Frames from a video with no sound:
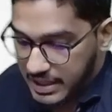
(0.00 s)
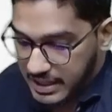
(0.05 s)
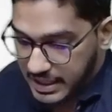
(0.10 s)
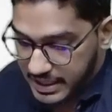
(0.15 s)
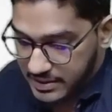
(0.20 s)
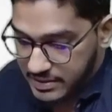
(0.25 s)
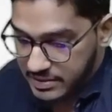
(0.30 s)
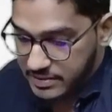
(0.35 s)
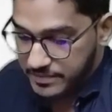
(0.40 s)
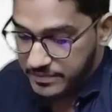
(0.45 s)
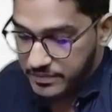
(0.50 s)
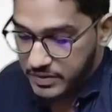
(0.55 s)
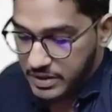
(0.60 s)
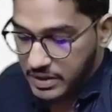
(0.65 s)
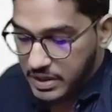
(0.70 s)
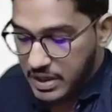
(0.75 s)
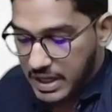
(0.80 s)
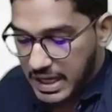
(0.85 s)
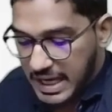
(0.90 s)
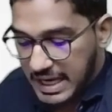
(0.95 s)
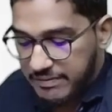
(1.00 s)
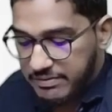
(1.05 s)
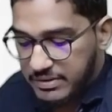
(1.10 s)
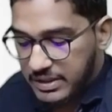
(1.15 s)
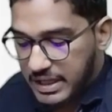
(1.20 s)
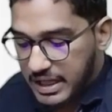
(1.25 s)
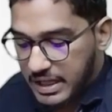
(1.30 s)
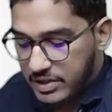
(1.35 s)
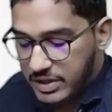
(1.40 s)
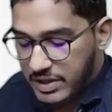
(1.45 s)
Next,
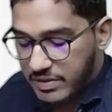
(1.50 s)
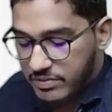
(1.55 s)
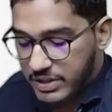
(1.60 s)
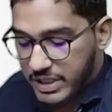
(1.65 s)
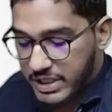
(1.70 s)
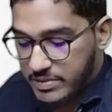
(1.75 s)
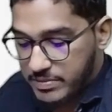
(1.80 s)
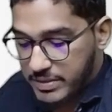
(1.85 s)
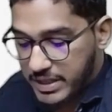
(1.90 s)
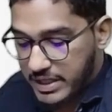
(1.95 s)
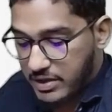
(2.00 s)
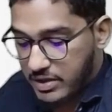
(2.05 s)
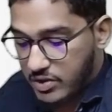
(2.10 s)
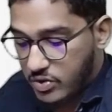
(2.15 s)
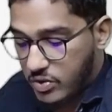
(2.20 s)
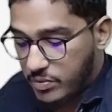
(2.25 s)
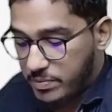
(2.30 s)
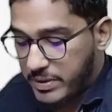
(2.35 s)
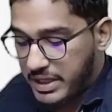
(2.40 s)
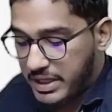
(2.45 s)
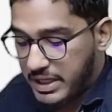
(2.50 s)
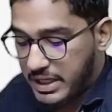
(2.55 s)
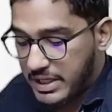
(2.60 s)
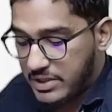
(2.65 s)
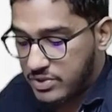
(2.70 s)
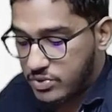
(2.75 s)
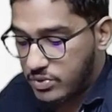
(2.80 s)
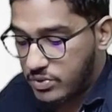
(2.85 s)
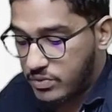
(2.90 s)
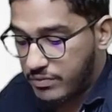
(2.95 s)
after that, you have to explain opinion
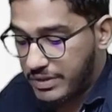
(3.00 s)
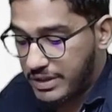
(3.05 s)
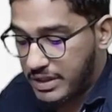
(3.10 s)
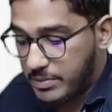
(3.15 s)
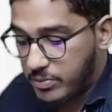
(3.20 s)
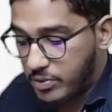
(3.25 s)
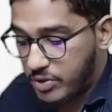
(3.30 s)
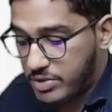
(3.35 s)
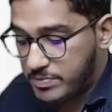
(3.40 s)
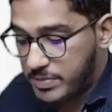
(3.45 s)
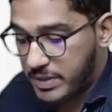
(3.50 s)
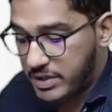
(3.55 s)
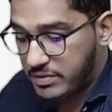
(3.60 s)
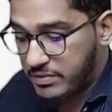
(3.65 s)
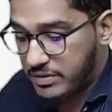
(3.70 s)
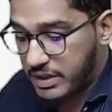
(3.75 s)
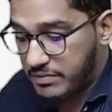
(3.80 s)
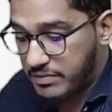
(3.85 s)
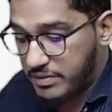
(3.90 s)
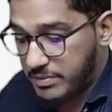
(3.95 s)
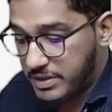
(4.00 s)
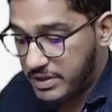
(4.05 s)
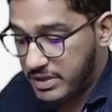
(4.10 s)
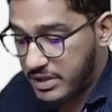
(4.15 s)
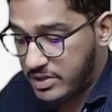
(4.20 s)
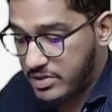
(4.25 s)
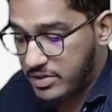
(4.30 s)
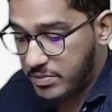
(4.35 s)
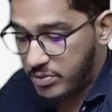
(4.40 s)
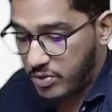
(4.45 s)
as to whether prospective information
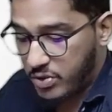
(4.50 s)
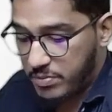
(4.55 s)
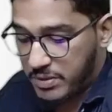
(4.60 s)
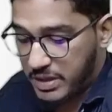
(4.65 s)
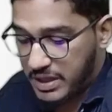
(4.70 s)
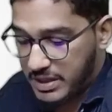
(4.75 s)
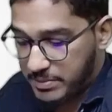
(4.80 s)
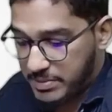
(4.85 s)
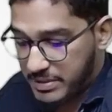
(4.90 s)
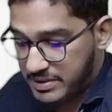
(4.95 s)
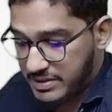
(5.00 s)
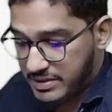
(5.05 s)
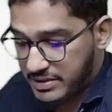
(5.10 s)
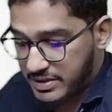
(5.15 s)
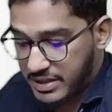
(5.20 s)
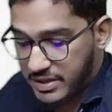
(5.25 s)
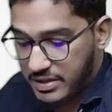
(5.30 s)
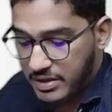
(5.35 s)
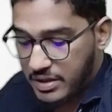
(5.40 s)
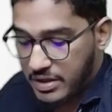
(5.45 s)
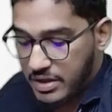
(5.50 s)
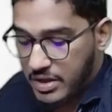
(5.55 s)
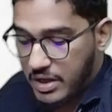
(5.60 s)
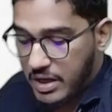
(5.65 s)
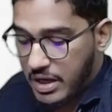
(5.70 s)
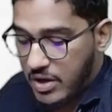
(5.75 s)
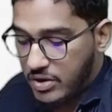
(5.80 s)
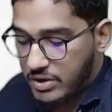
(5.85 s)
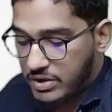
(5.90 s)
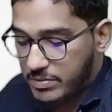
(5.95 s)
is properly presented
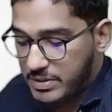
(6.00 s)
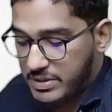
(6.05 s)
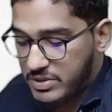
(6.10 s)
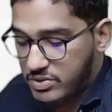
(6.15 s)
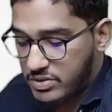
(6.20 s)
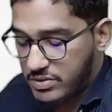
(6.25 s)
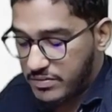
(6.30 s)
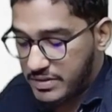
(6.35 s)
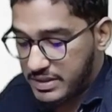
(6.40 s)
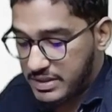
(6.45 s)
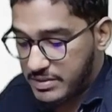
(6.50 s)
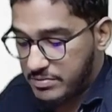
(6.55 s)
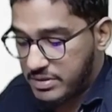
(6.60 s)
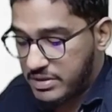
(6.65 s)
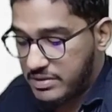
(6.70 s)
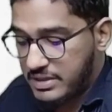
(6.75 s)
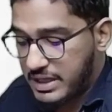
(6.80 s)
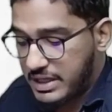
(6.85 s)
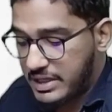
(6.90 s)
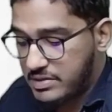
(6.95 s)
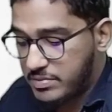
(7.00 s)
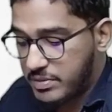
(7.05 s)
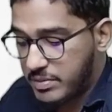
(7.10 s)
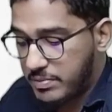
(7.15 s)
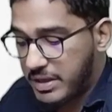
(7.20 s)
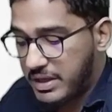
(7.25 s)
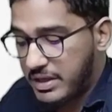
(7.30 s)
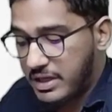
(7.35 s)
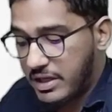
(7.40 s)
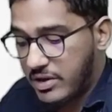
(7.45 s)
on the basis of assumptions and is
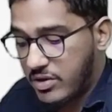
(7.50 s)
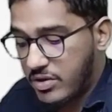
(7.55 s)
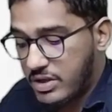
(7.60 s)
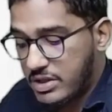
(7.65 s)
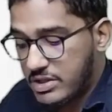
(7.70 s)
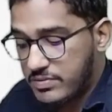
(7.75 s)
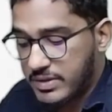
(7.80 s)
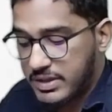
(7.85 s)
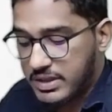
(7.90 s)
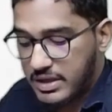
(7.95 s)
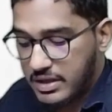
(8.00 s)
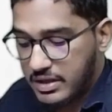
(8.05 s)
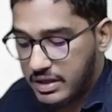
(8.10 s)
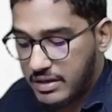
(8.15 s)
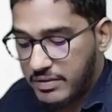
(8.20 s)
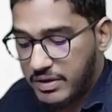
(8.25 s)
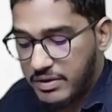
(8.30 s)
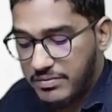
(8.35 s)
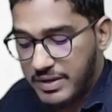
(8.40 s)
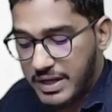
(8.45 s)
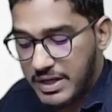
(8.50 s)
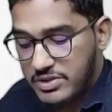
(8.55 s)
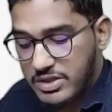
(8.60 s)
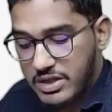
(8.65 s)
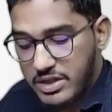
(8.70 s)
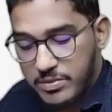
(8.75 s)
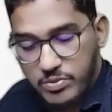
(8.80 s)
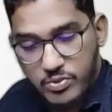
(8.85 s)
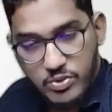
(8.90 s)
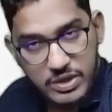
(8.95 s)
prepared in accordance with relevant
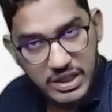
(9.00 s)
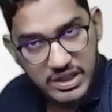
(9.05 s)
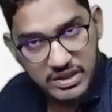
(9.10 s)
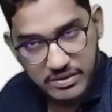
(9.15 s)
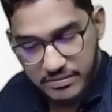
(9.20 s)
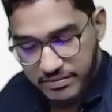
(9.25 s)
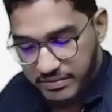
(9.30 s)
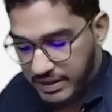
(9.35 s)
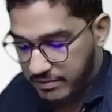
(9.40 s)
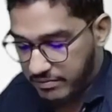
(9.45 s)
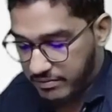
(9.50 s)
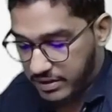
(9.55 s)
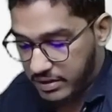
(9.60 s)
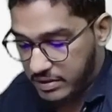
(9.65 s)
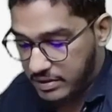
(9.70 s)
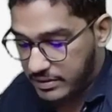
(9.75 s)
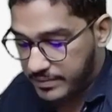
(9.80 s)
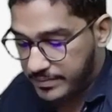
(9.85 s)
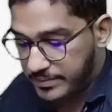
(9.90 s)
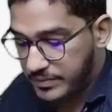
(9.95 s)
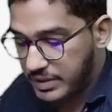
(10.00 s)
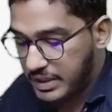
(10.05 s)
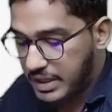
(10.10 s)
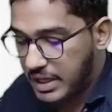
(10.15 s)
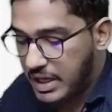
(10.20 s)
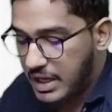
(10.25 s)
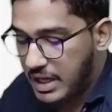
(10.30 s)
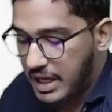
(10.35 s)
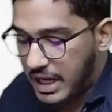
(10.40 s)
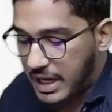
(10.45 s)
financial reporting framework.
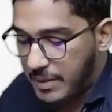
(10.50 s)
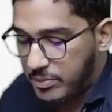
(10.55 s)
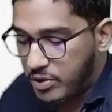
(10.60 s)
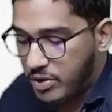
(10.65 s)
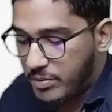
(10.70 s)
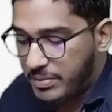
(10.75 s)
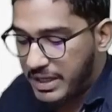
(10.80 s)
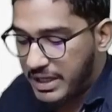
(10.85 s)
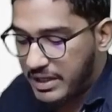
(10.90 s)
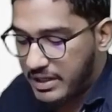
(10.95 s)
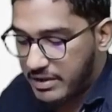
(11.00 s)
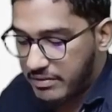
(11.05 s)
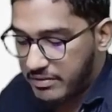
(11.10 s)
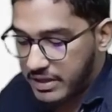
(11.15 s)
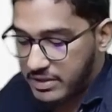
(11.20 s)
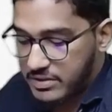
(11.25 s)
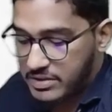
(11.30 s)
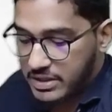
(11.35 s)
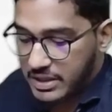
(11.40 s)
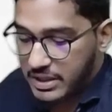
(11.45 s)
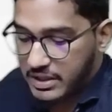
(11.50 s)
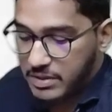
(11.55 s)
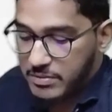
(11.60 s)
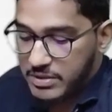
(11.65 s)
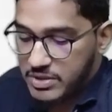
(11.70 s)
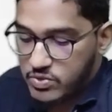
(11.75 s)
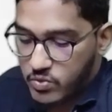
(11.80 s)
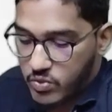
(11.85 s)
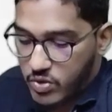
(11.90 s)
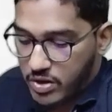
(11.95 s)
Appropriate caveats, nothing
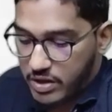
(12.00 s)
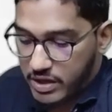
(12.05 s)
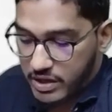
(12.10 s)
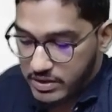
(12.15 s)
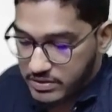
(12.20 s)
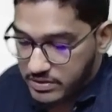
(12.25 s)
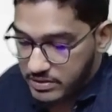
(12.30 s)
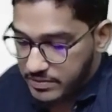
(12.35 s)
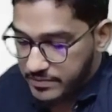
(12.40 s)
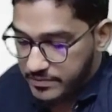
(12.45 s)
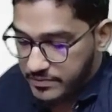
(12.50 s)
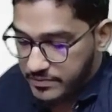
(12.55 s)
but warning.